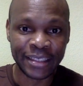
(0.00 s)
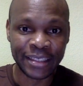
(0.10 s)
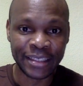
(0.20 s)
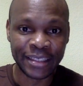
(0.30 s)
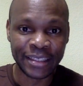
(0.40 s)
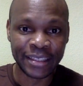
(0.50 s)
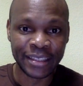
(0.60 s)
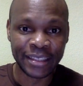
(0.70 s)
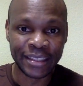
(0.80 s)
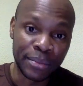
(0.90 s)
not
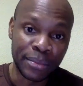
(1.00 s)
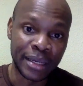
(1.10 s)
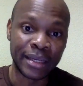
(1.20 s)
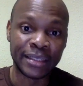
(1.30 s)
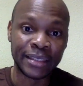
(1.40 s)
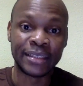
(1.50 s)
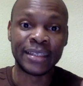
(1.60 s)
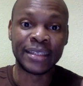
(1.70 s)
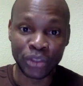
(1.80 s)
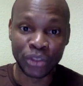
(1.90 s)
man-made, it's
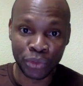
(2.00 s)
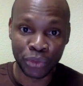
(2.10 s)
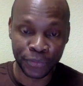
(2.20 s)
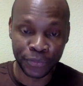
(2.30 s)
natural.